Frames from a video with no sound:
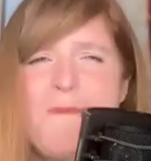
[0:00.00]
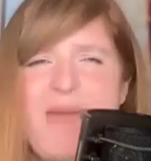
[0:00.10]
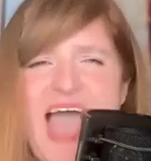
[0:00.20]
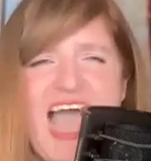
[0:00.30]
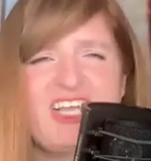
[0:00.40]

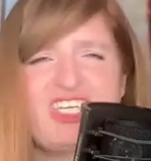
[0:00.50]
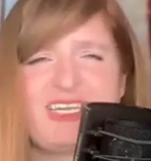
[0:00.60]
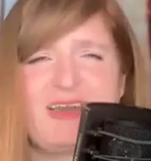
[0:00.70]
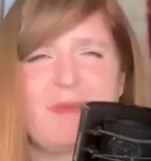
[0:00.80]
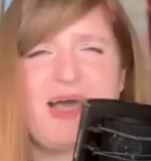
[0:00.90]

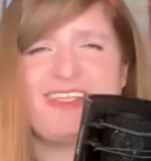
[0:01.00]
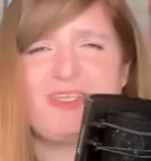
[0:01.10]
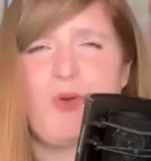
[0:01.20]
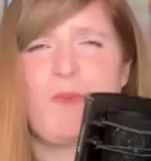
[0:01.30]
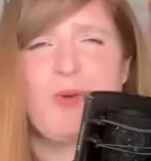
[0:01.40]
Passionate about his
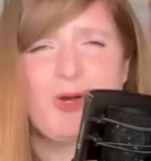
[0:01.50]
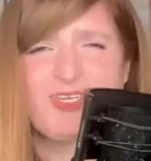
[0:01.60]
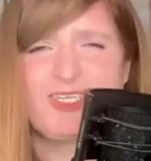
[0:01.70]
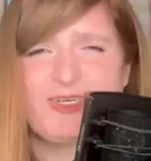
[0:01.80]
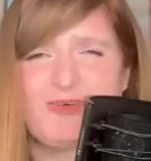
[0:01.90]
own
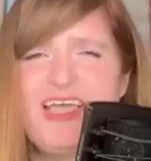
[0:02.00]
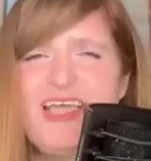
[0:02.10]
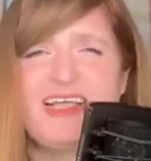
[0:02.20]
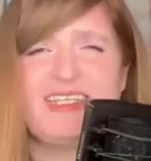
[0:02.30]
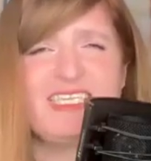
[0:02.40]
personal
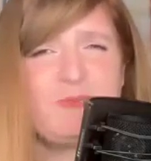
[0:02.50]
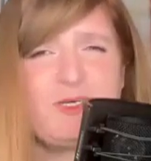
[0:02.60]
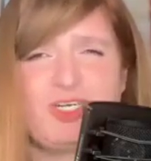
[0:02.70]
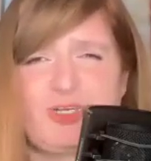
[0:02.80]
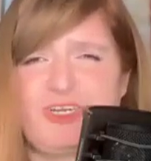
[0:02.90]
and
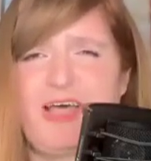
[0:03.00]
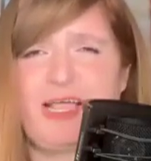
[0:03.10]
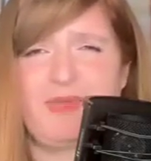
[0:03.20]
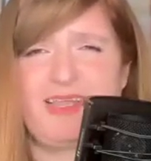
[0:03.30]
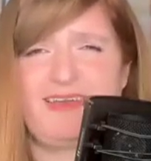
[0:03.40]
spiritual
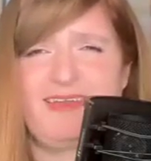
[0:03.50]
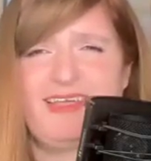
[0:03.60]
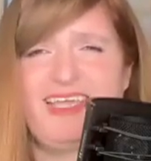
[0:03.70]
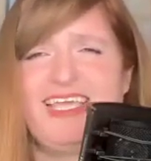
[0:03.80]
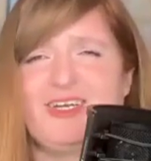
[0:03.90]
development,
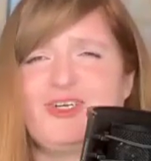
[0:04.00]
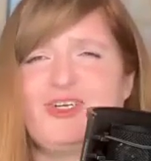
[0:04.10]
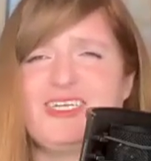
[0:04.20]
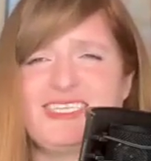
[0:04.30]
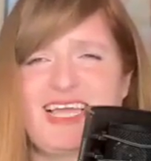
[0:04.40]
he
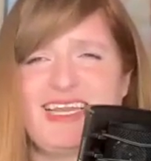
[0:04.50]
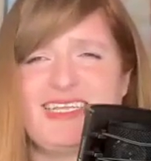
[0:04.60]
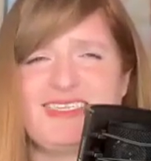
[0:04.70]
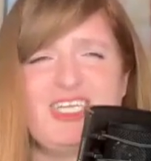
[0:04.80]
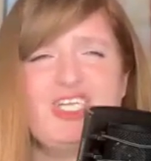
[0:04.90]
undertook
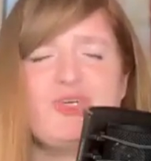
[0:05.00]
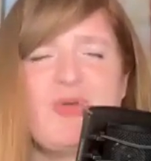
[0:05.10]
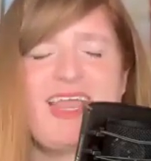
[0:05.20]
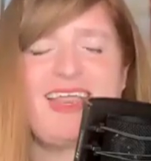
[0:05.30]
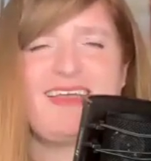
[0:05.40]
studies and
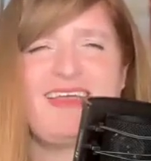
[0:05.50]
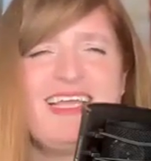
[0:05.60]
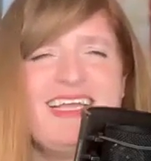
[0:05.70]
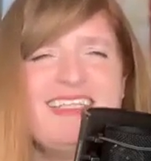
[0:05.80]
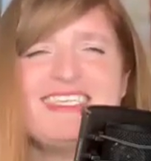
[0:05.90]
training
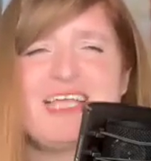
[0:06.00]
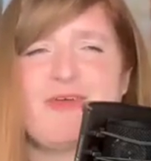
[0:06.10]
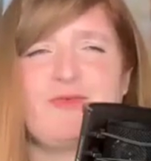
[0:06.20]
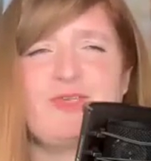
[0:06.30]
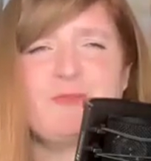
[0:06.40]
in
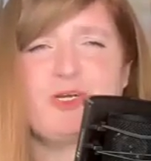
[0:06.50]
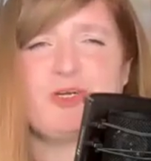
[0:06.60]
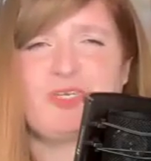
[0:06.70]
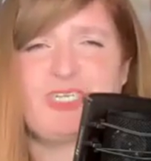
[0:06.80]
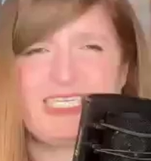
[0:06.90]
several
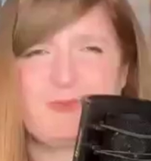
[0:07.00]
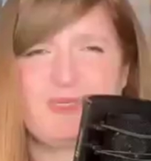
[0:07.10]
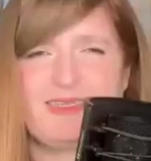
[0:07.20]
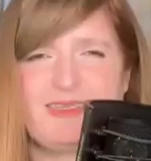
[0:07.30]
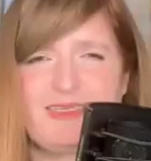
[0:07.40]
spiritual
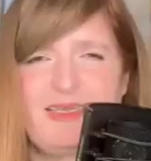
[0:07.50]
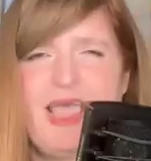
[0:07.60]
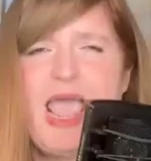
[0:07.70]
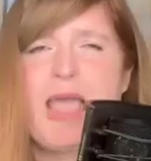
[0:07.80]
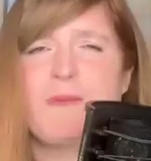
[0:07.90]
disciplines
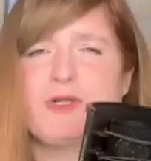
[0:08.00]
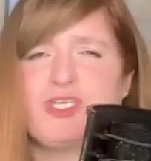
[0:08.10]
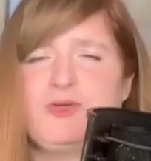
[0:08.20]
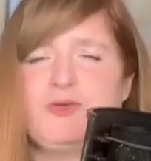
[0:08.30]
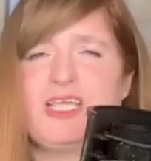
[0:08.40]
and
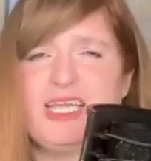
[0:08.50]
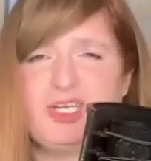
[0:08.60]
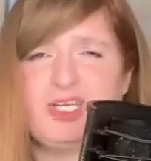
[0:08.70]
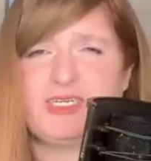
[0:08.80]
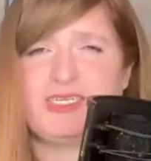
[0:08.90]
pursued
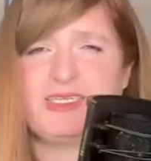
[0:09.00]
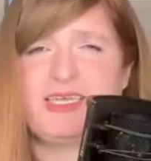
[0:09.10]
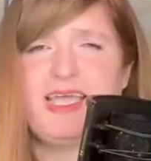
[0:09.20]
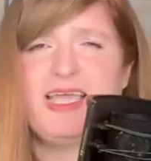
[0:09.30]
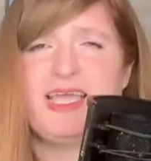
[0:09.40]
interest
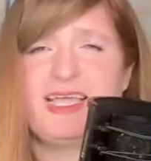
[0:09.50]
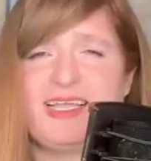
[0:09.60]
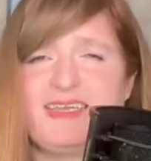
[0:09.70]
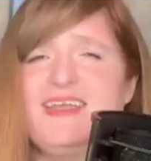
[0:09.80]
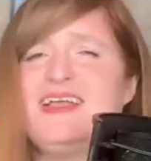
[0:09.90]

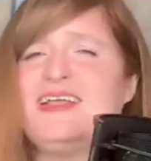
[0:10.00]
in